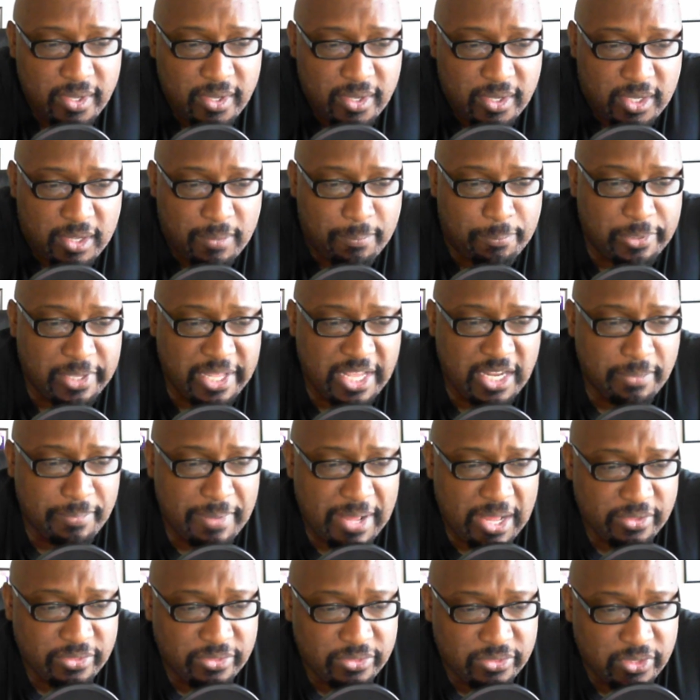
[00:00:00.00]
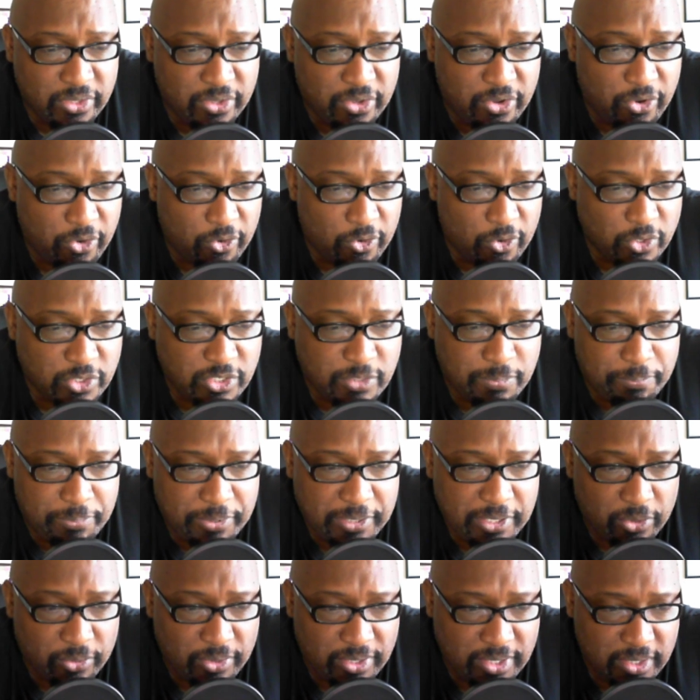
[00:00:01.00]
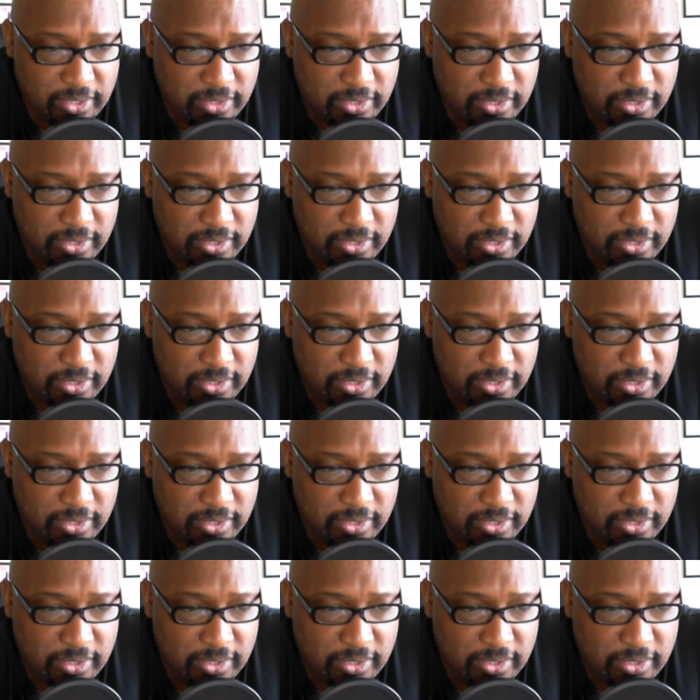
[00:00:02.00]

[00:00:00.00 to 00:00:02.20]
Complain about the girl's period.